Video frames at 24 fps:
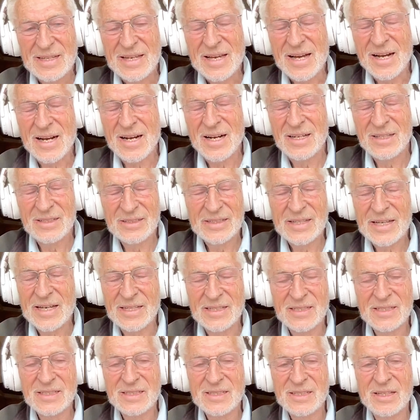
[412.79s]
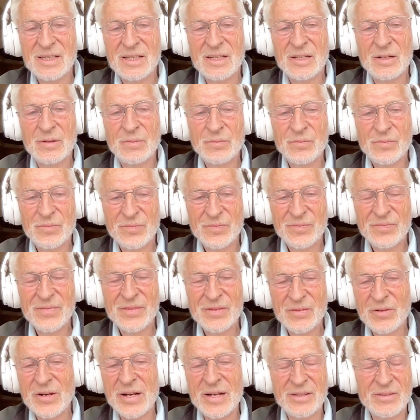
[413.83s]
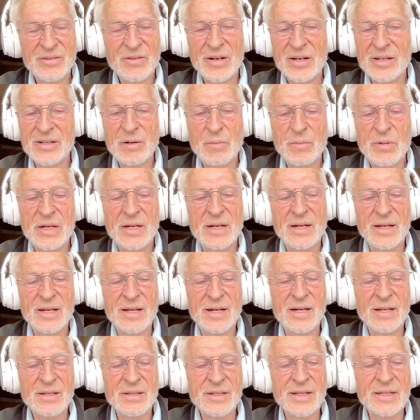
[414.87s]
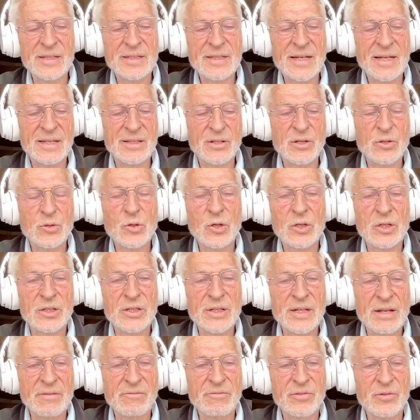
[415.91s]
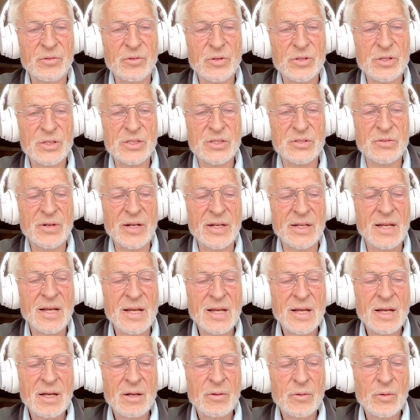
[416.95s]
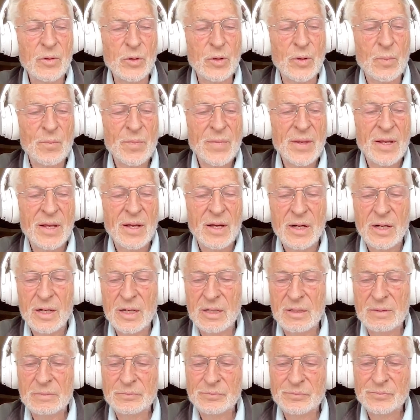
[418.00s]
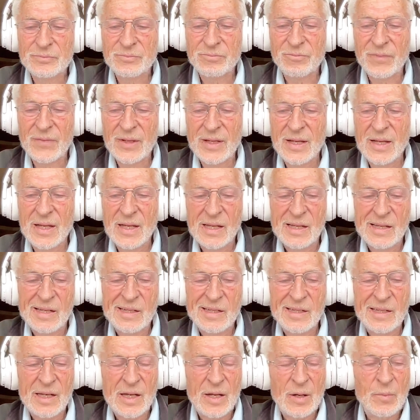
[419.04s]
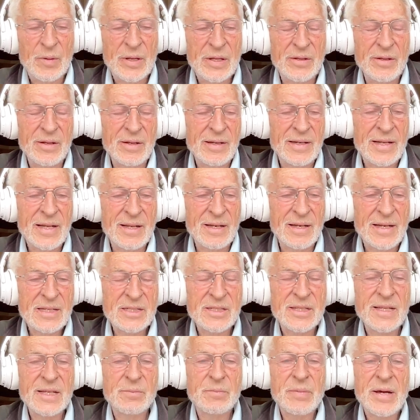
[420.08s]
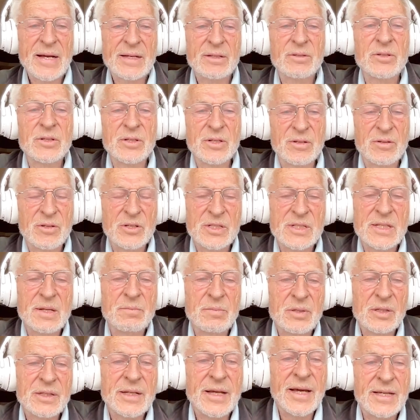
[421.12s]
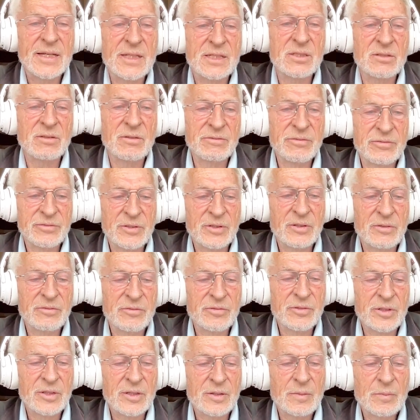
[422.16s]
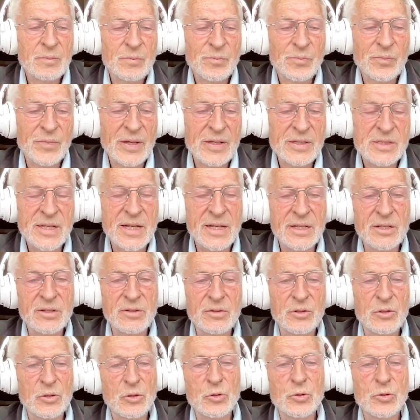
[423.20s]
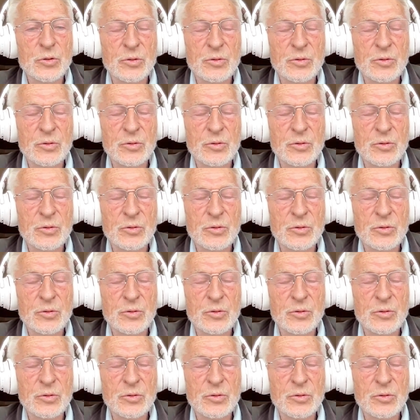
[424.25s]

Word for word: that's fine? Yeah, yes. Um, right, right. I mean, I, I think that you call it an influence, right? Look, um, I mean, let, us think back to the, the simple case of, of um, say, the